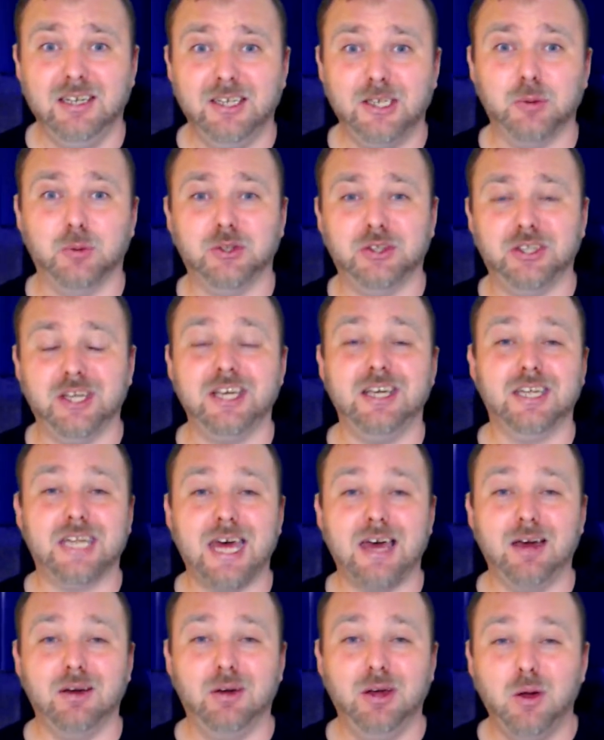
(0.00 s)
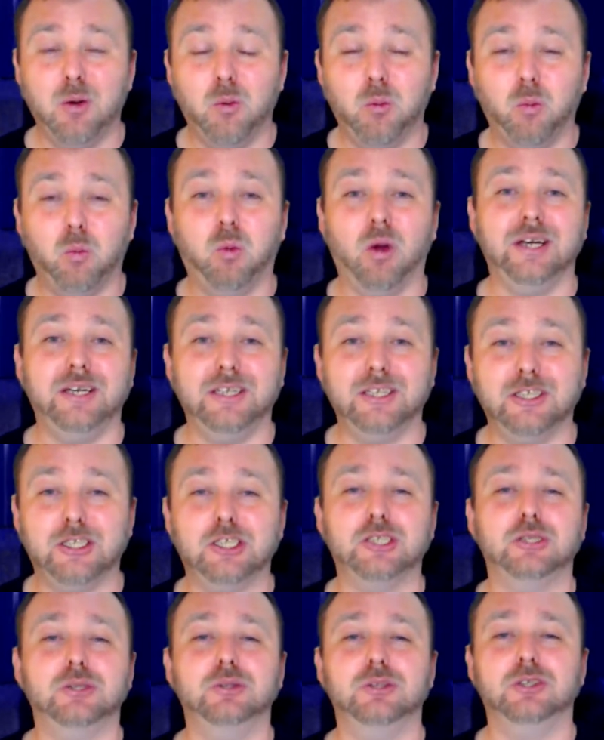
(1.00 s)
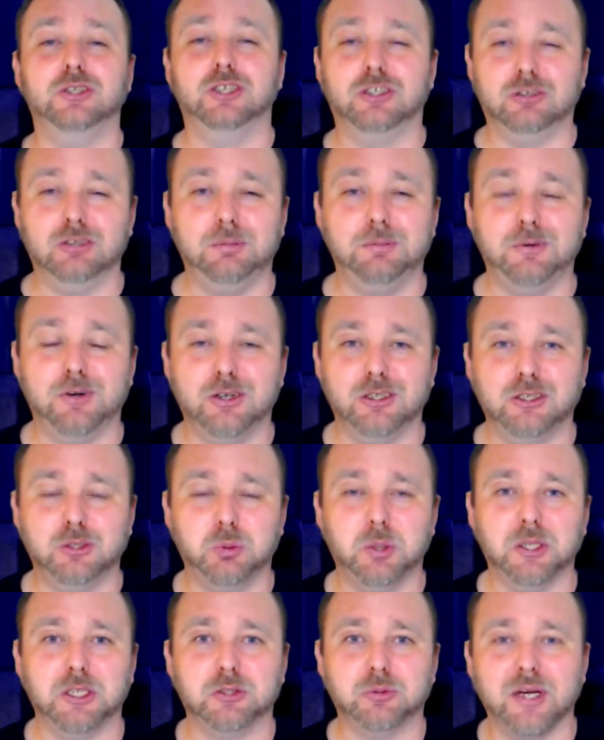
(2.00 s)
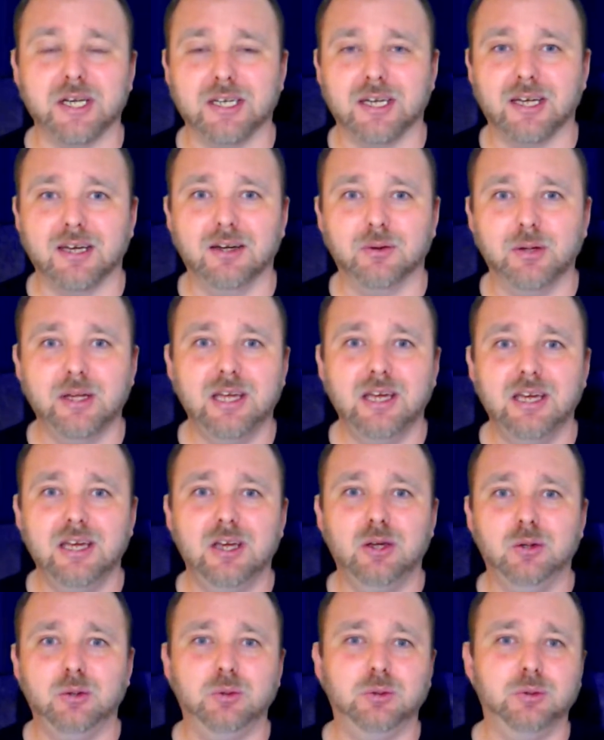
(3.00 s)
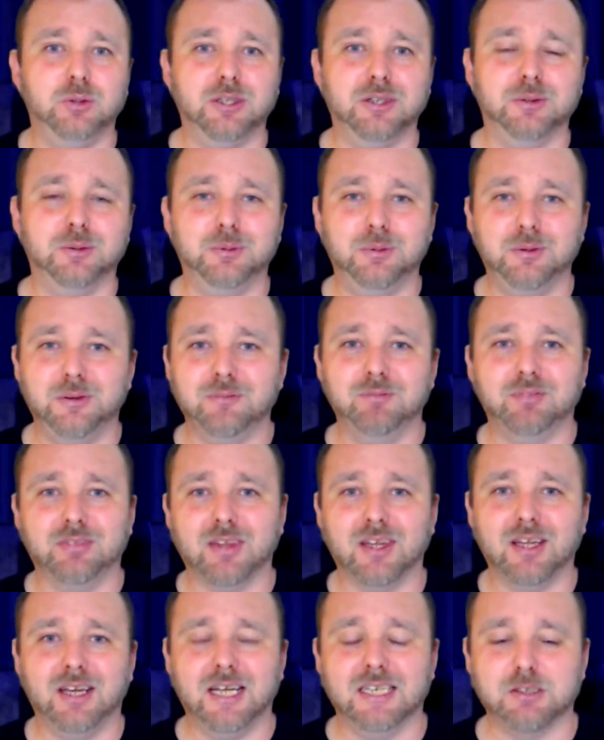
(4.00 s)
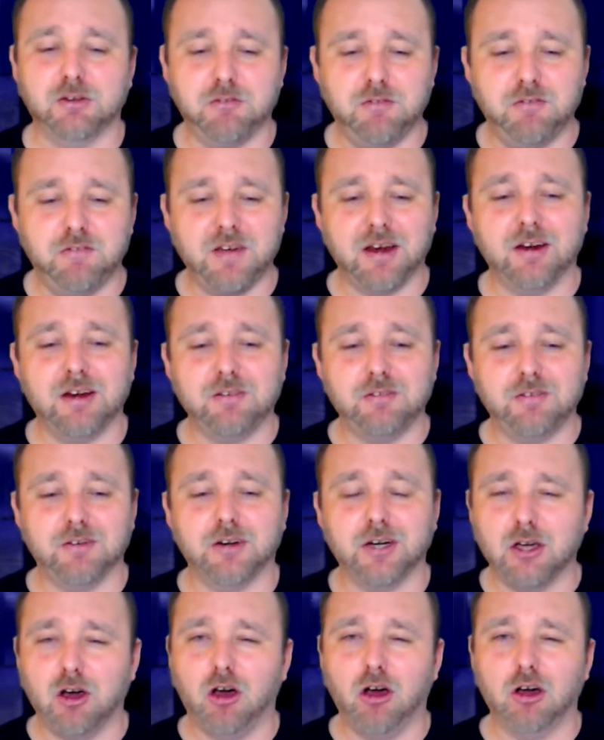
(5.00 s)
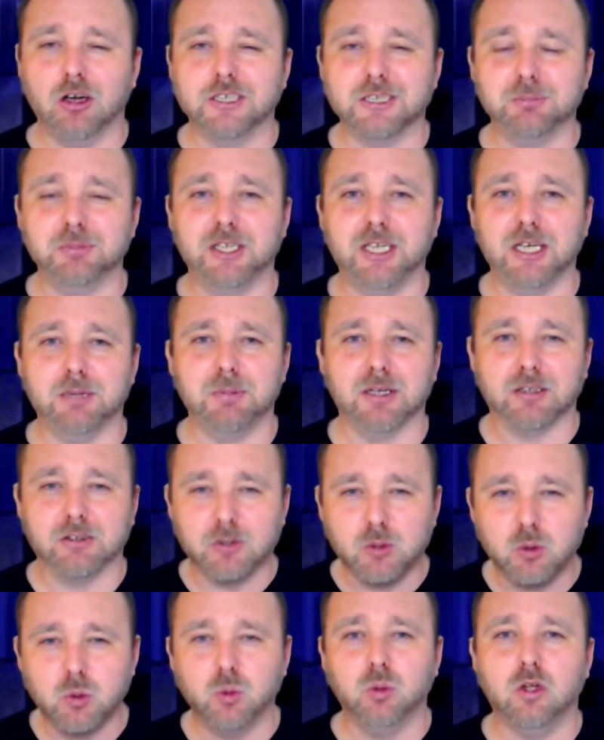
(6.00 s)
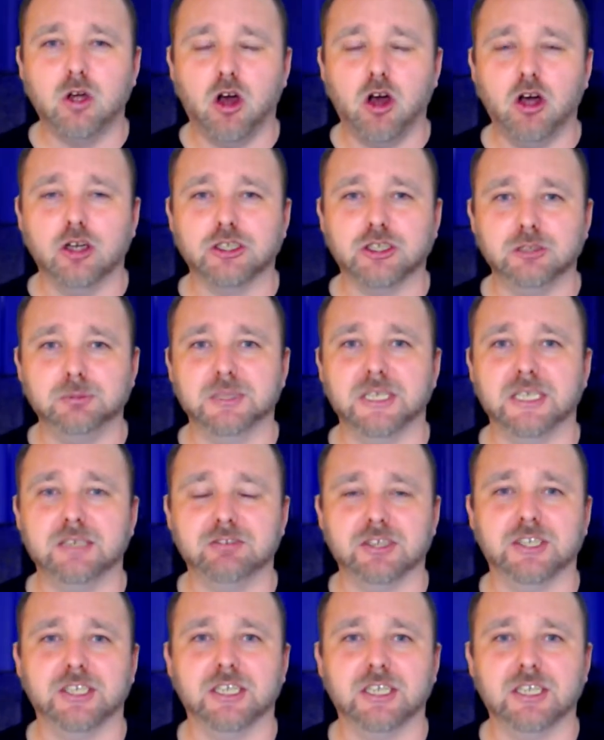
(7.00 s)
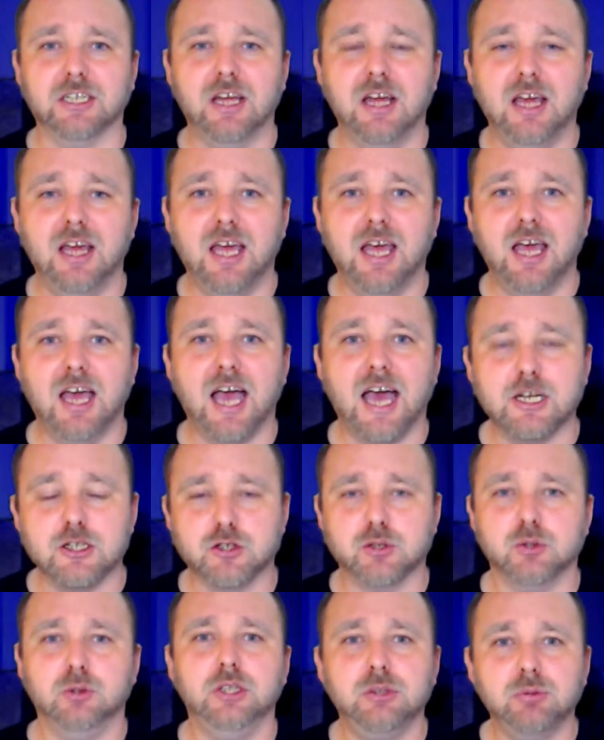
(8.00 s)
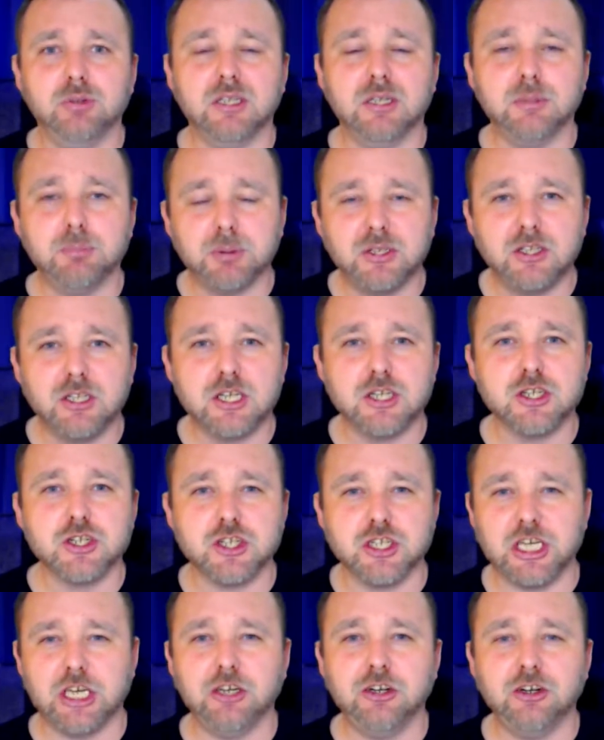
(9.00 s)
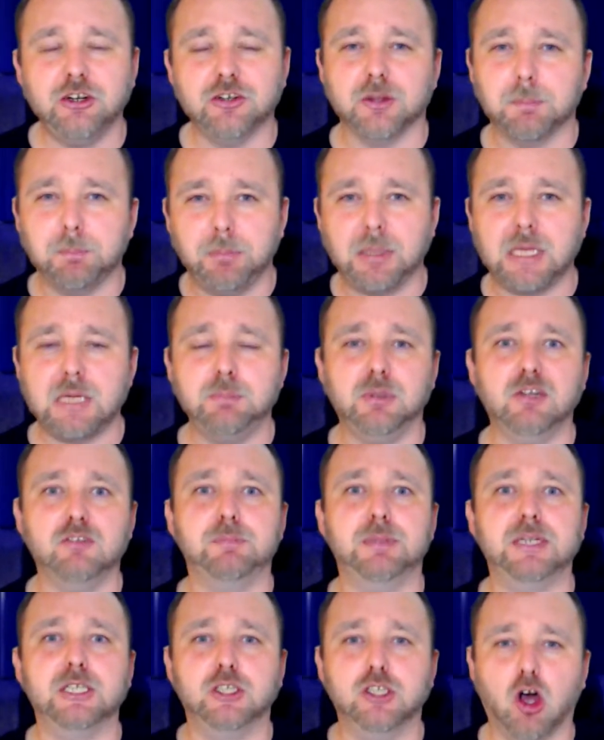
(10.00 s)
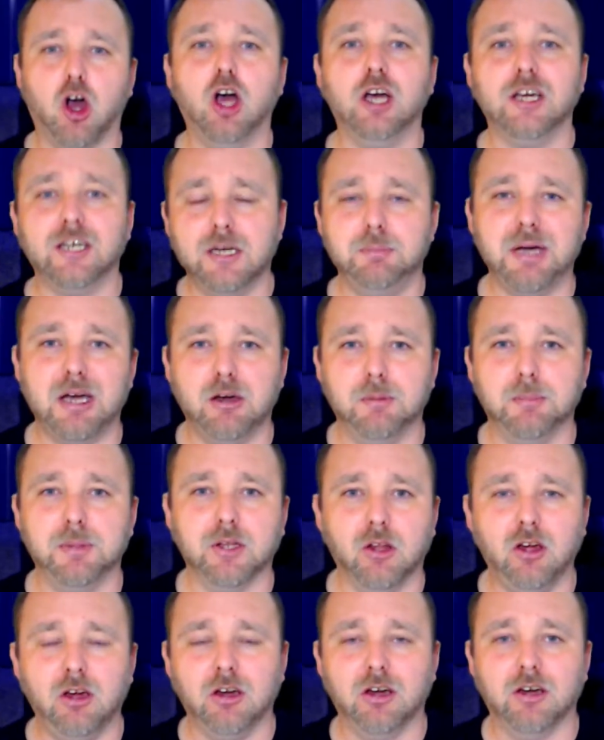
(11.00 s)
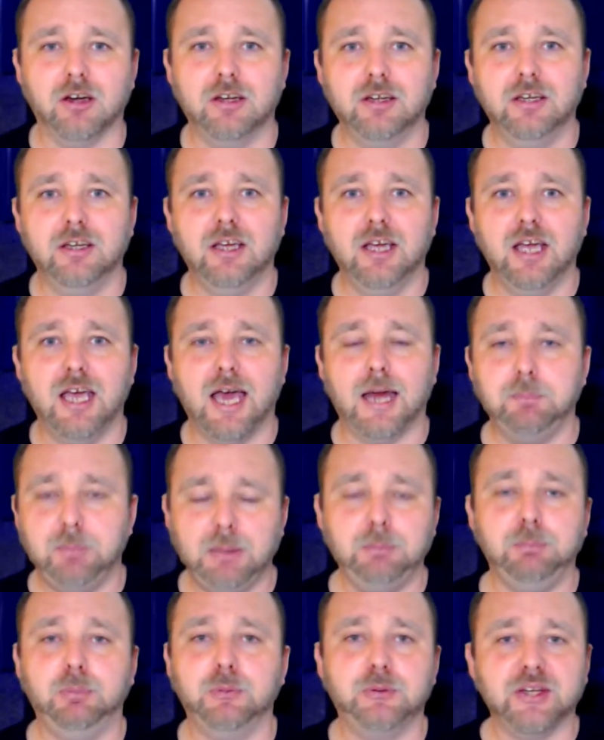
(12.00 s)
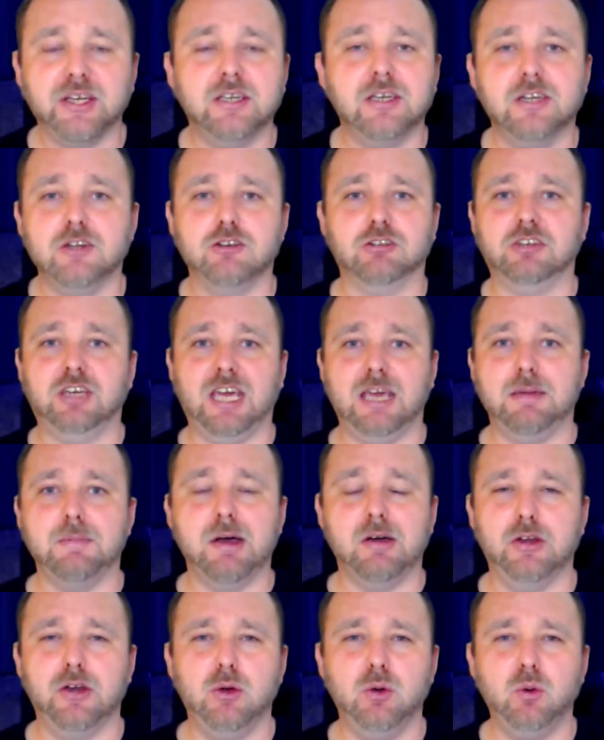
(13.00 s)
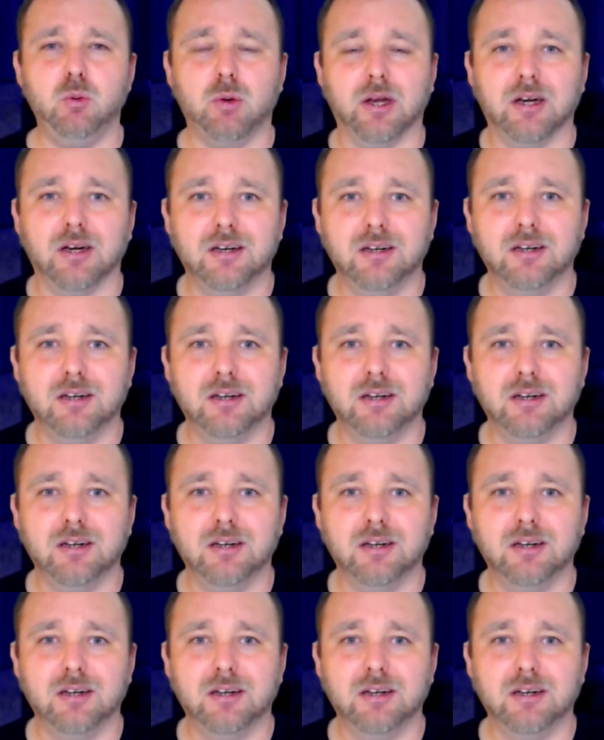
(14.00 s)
Think of that one huge streamer on Twitch right now who, has a very, very awesome gimmick, cool costume and everything. And it's only really been this year that people have been talking about him a lot. And people think he just came out of nowhere.